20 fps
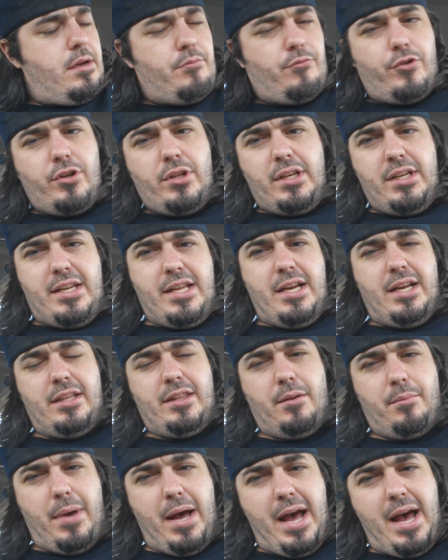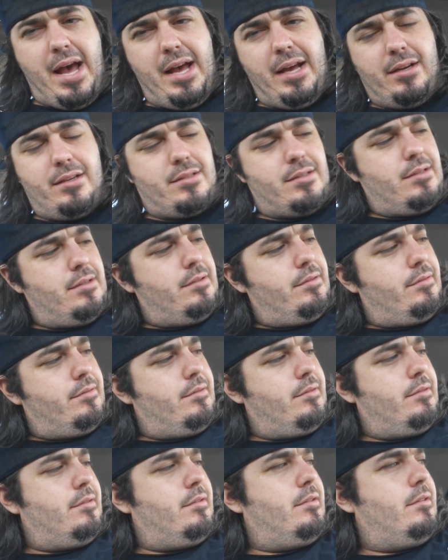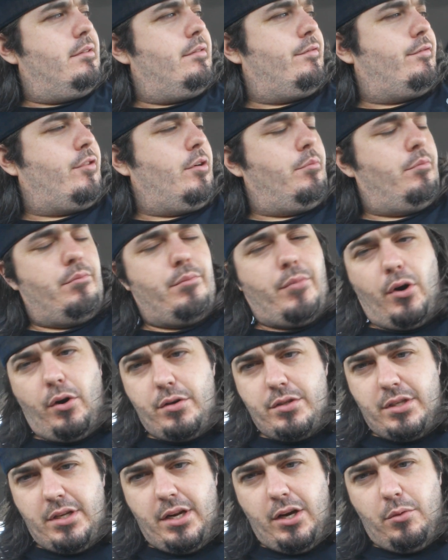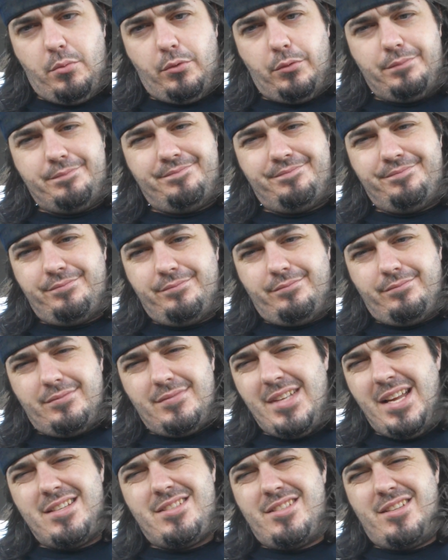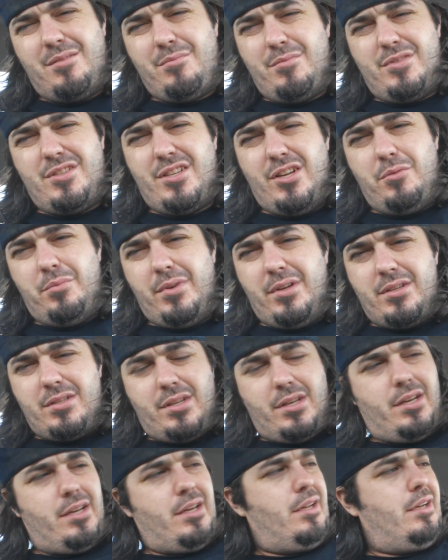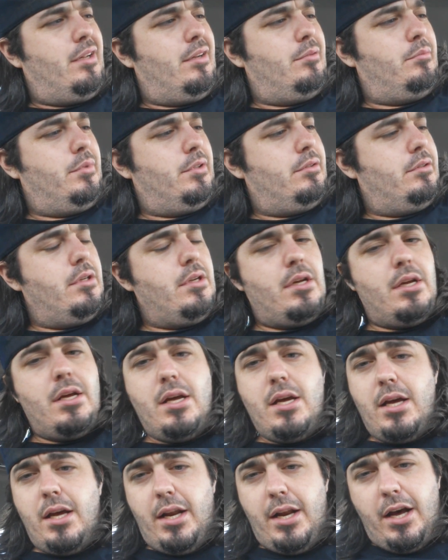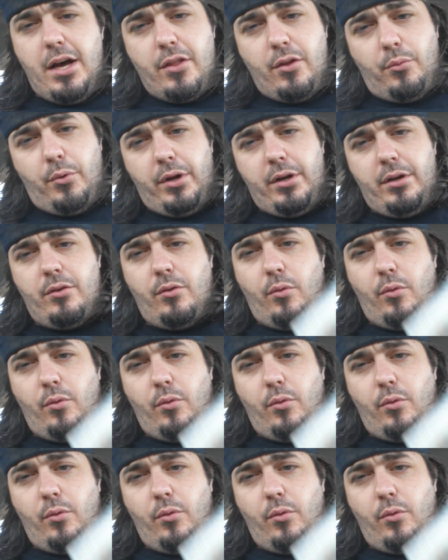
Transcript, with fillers: I'm really digging the bags from Barnes and Noble. That's something stupid to say, I know, but another one,